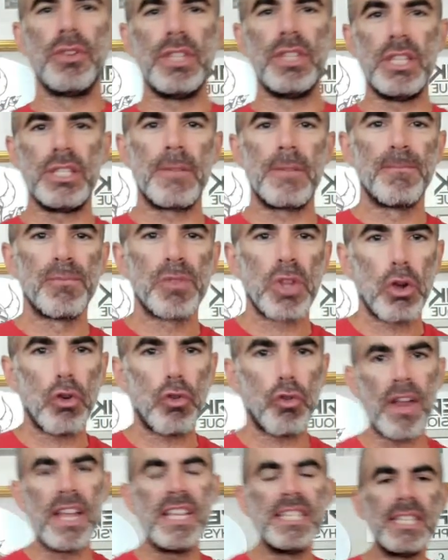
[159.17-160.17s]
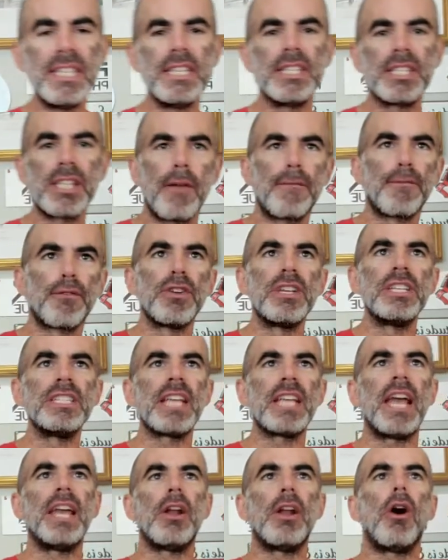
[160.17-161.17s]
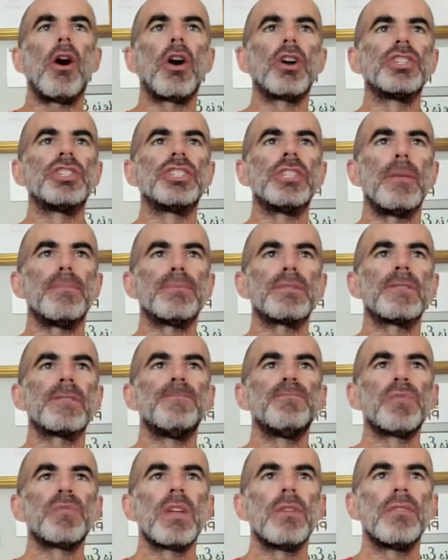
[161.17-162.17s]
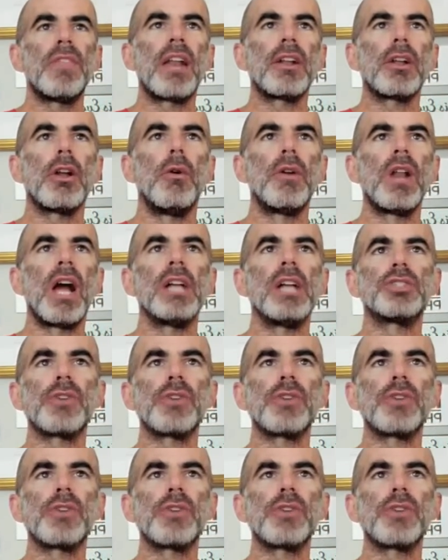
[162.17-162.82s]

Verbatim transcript: these crazy sufferings and hardships that are going on.